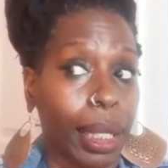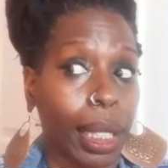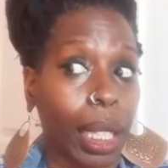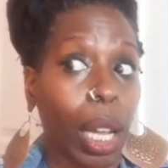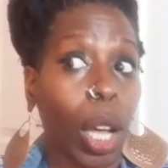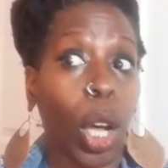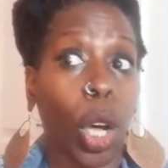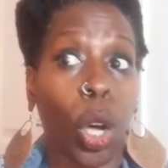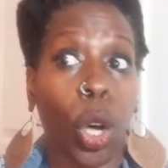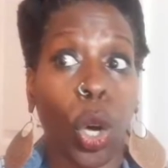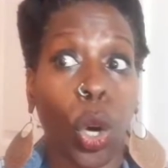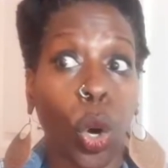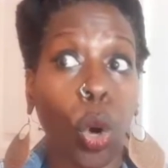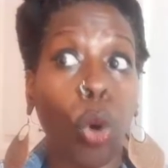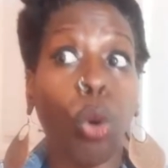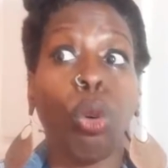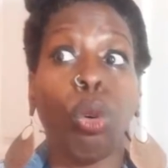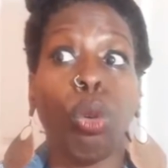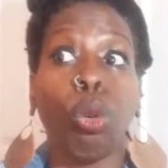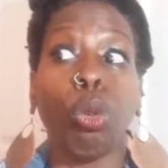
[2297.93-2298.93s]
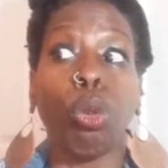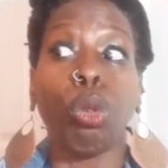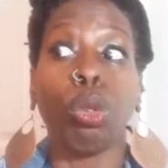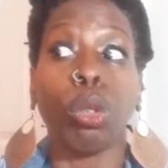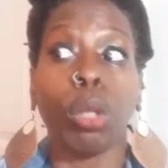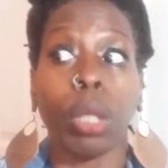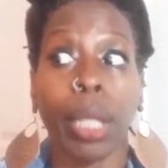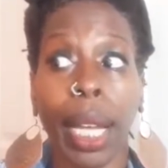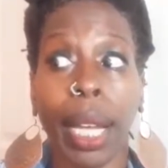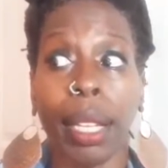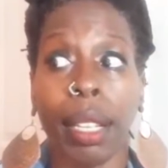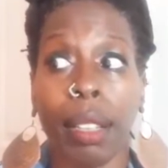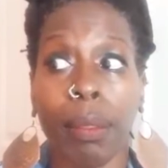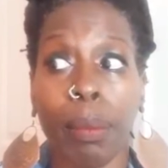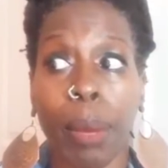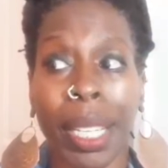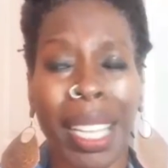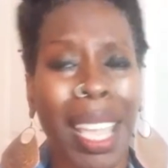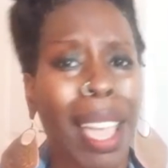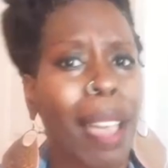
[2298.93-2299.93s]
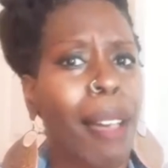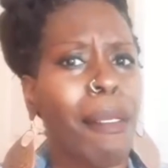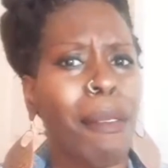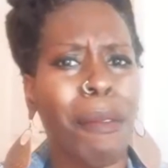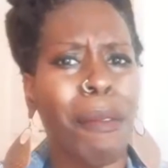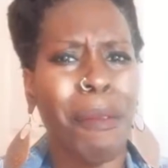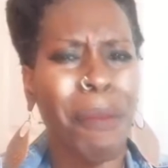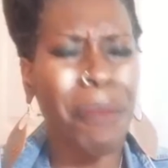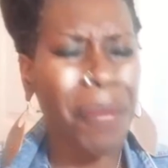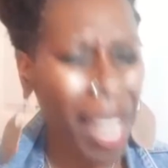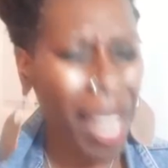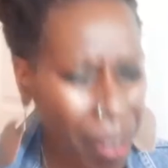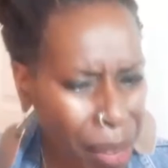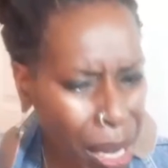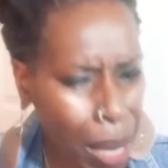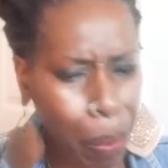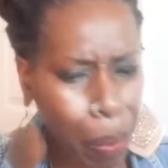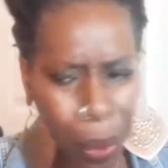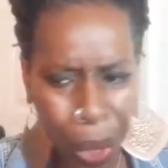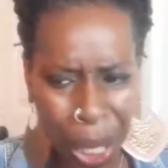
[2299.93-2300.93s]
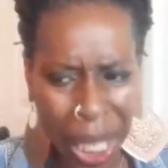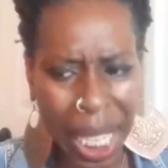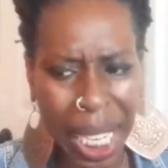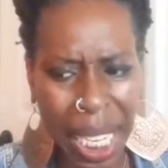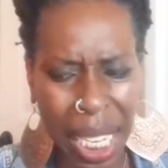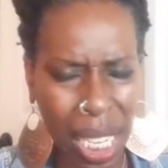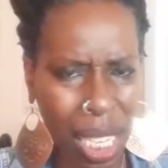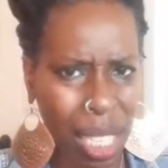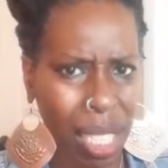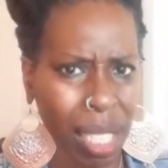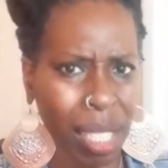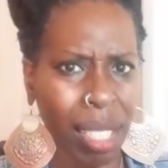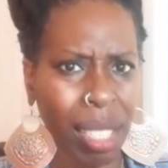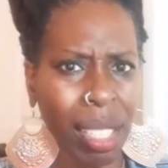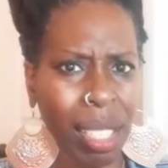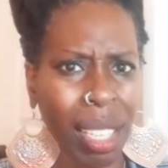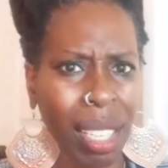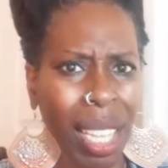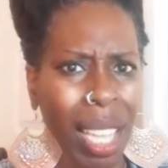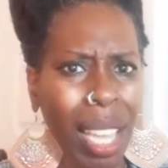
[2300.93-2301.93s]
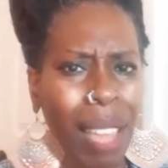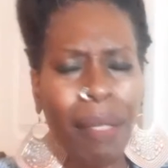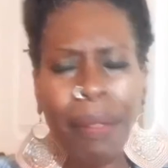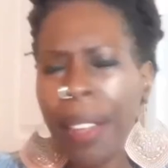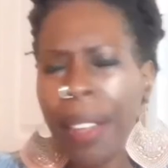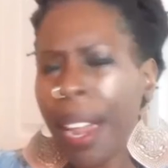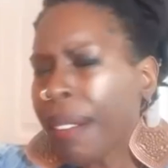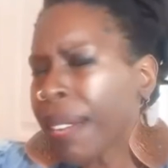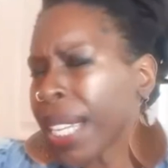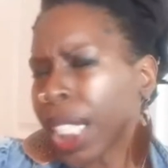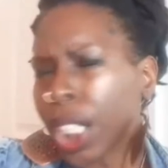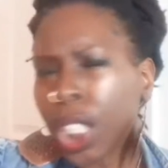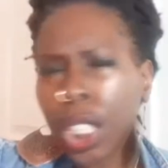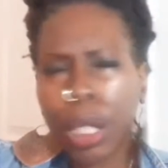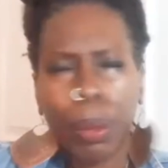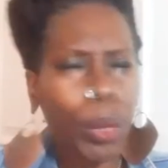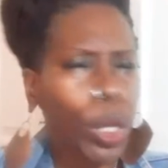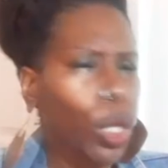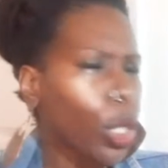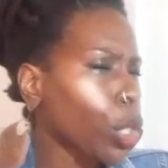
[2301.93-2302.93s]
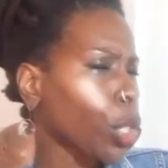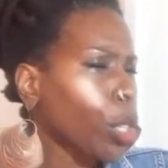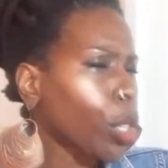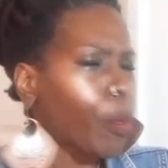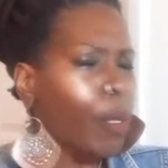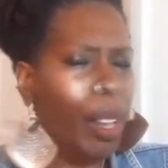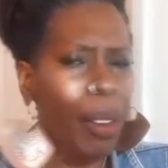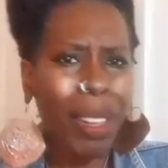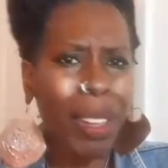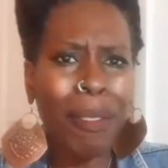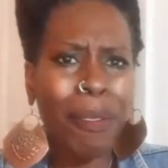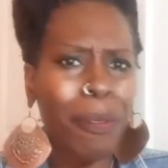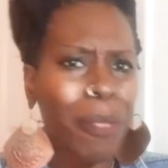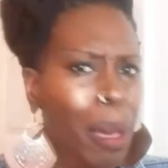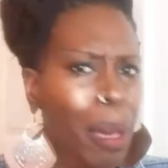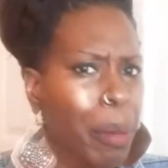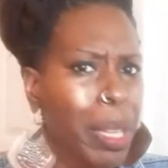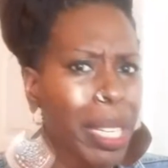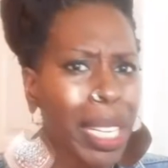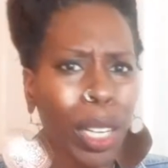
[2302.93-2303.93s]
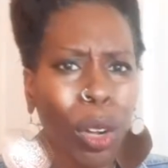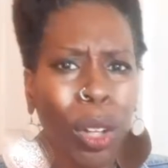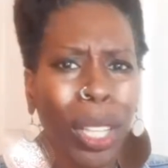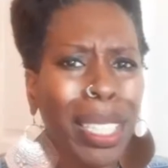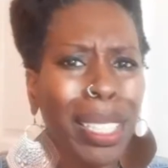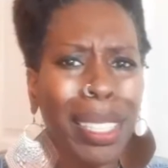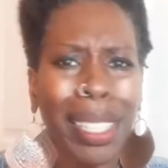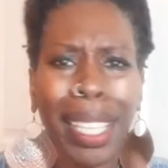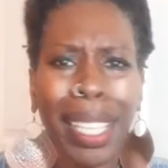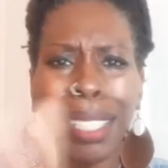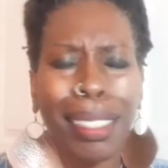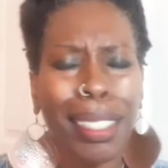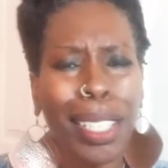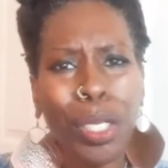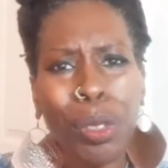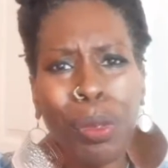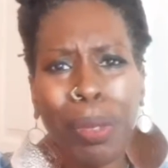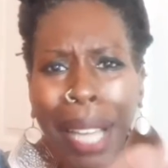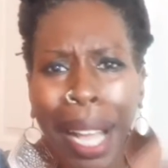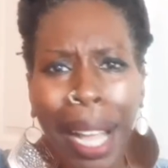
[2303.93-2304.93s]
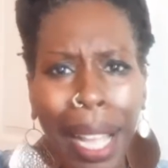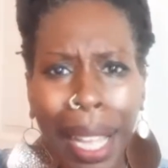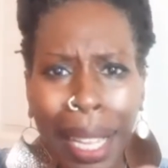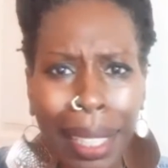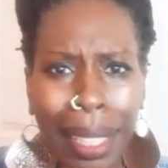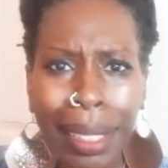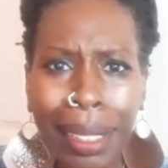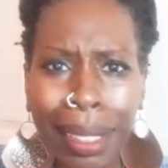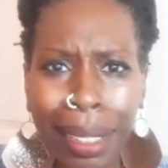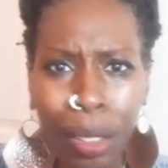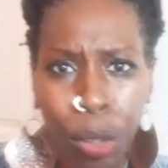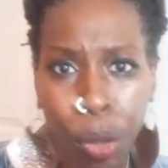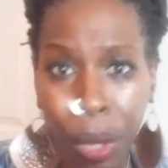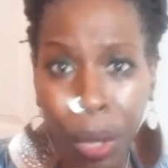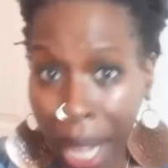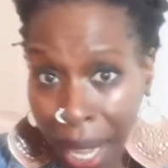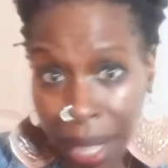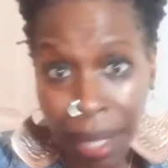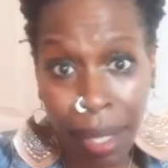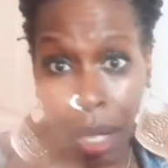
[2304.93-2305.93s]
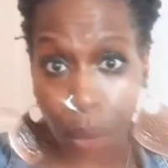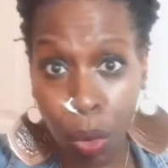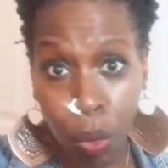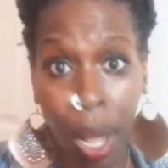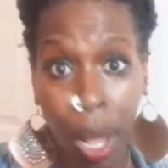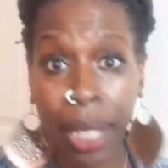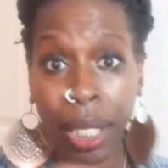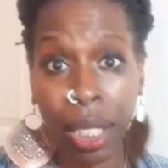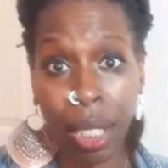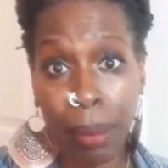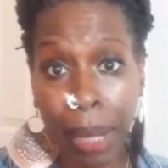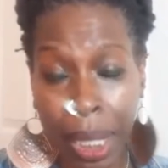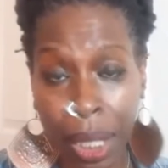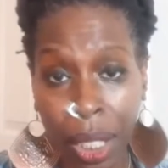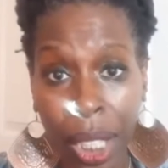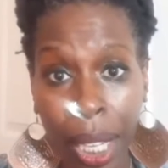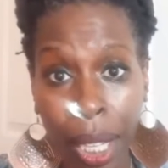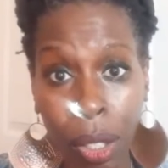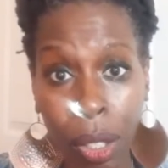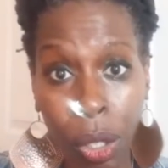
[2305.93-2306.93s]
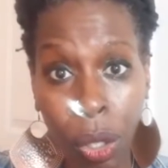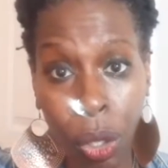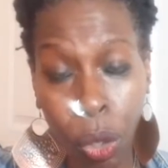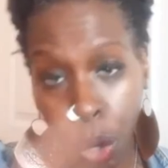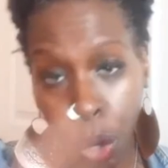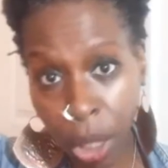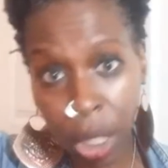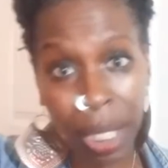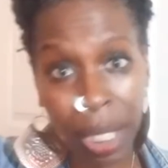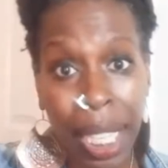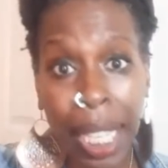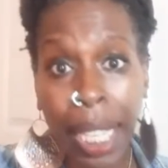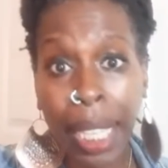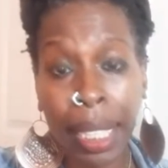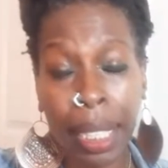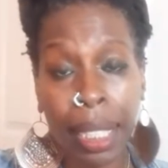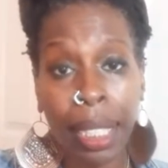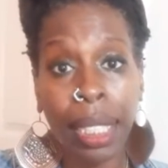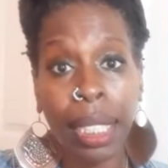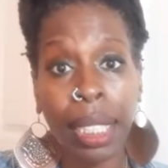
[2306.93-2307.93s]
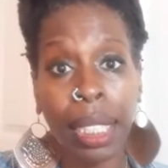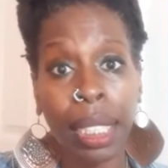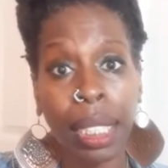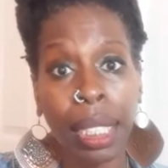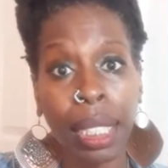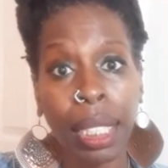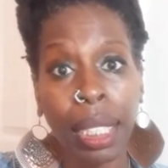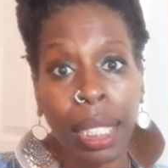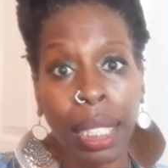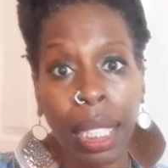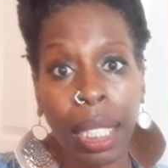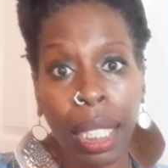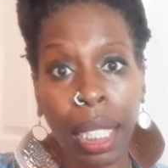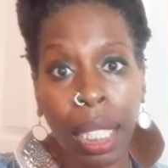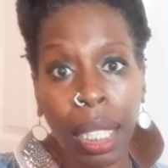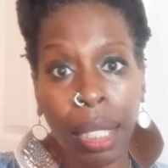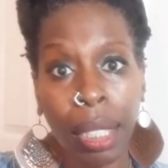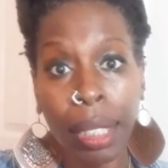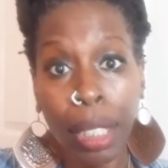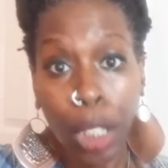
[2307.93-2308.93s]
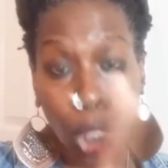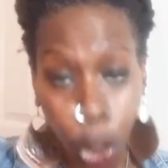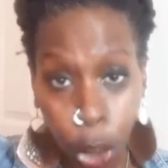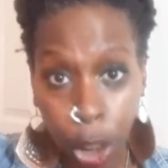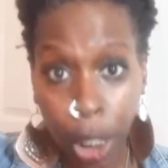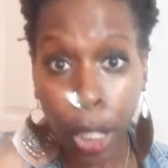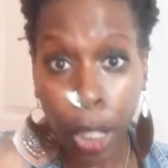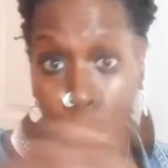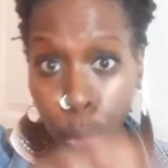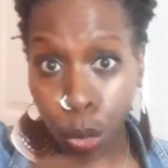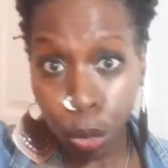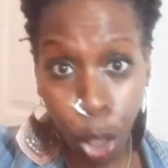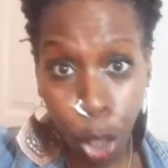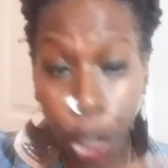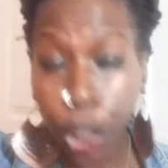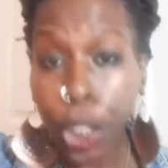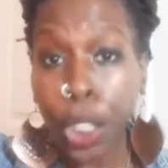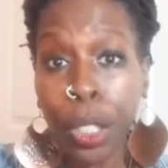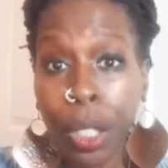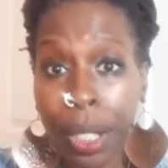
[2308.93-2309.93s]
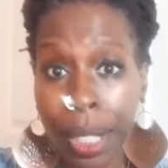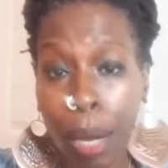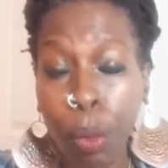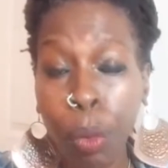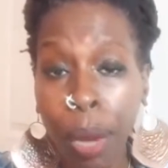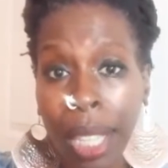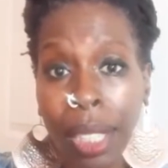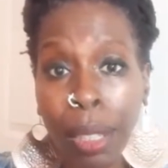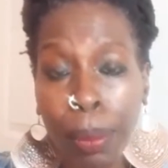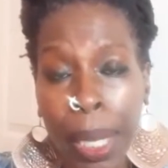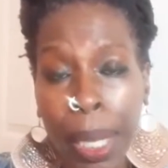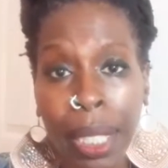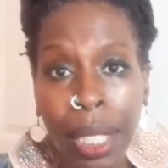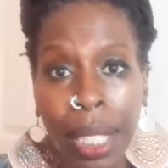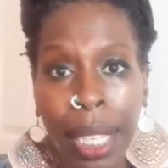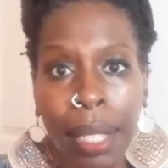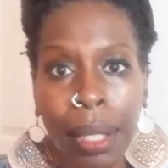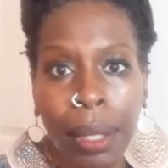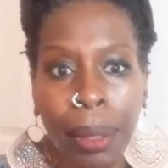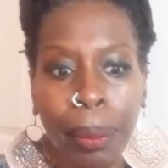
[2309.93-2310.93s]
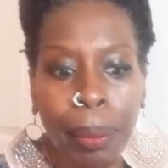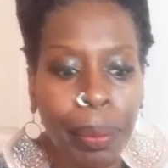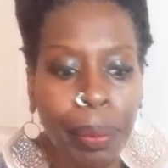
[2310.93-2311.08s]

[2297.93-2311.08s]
A whole lot of money. Very pretty. Very demure, very feminine. All the things that you guys that are watching my channel on Sneak, that you lurkers that watch my channel,